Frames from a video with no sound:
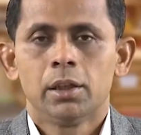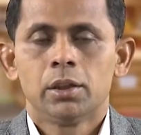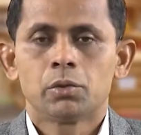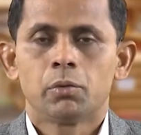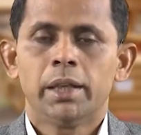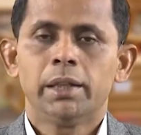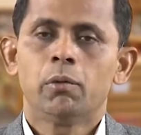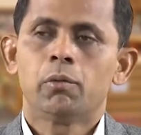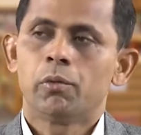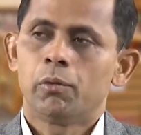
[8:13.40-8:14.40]
So, when
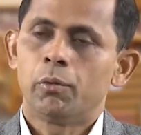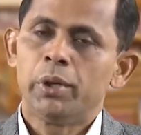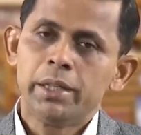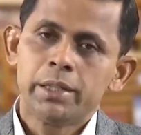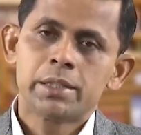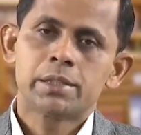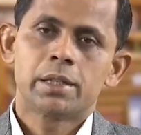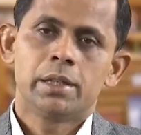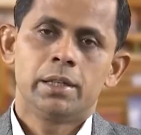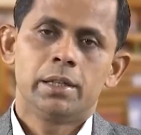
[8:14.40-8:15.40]
the wind
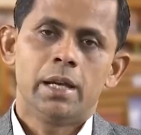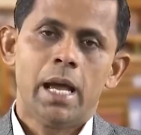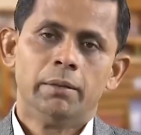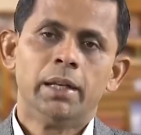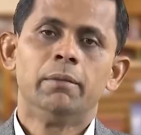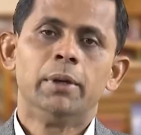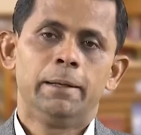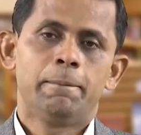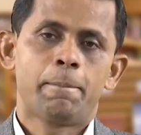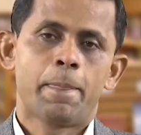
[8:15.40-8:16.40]
is
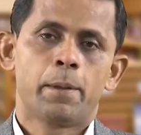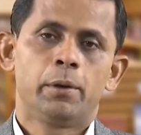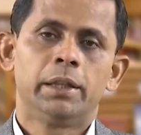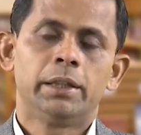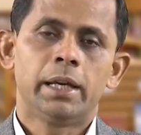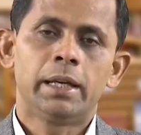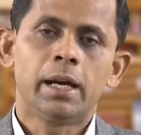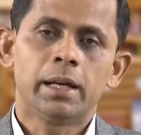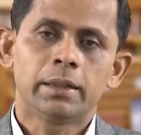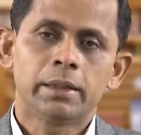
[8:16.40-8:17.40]
available, when the
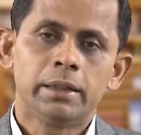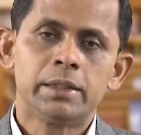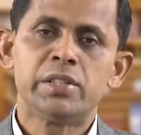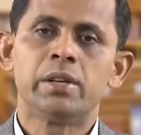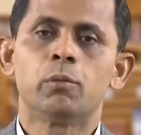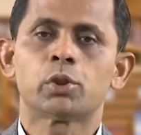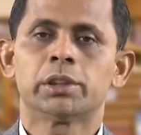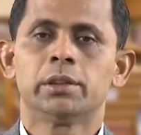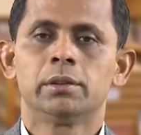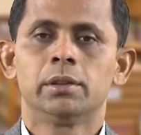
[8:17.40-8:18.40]
air is in a
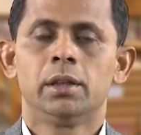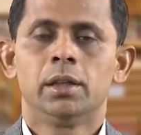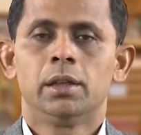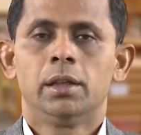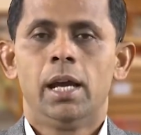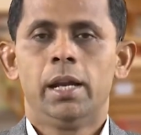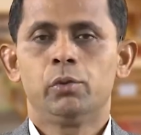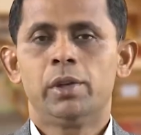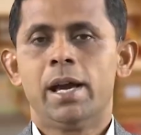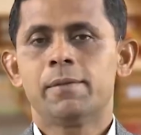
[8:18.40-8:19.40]
motion and
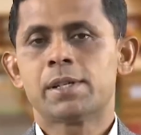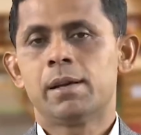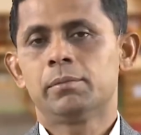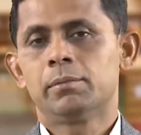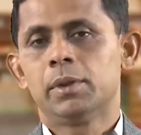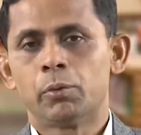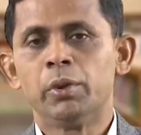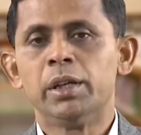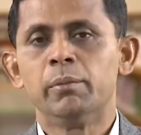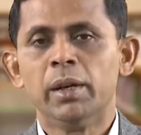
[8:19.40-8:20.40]
we have some
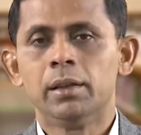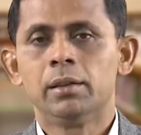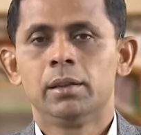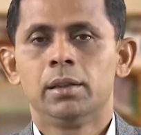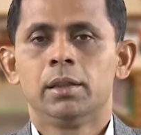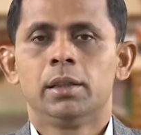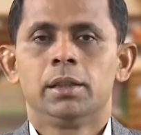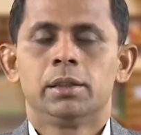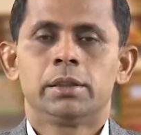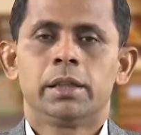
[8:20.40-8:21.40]
windmill,
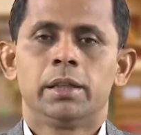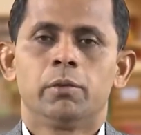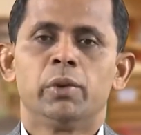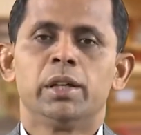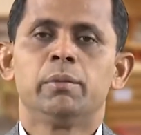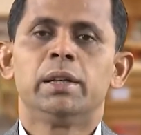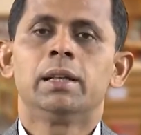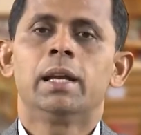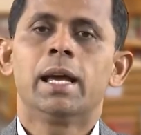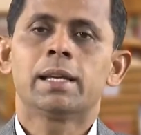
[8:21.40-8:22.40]
say
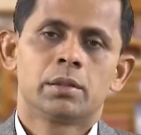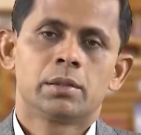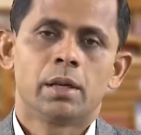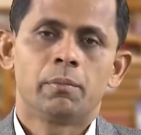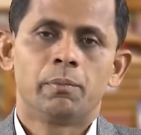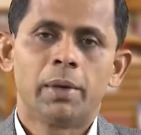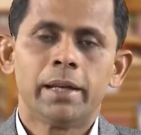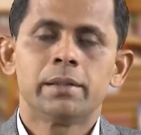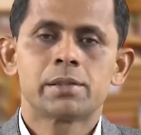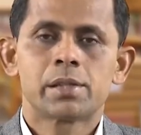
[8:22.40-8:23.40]
windmill has some
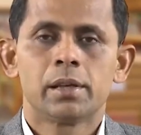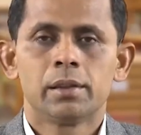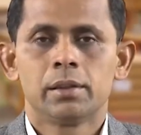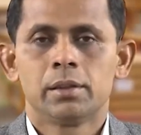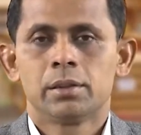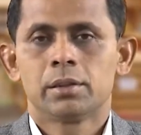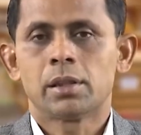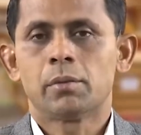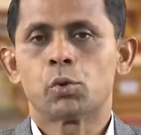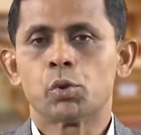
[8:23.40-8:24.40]
blades,
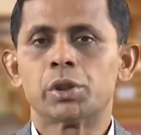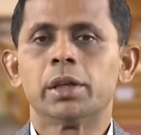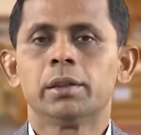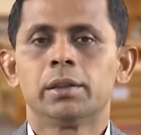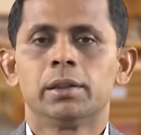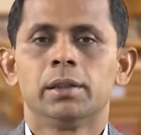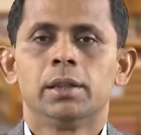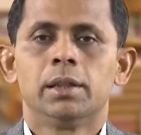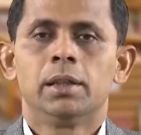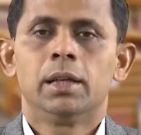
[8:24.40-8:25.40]
some rotor,
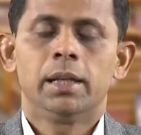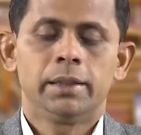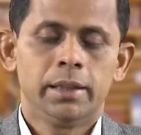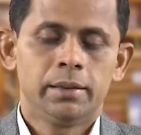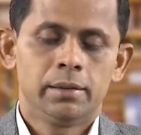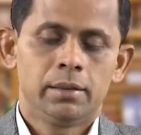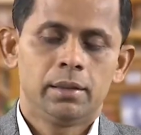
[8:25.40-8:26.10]
and then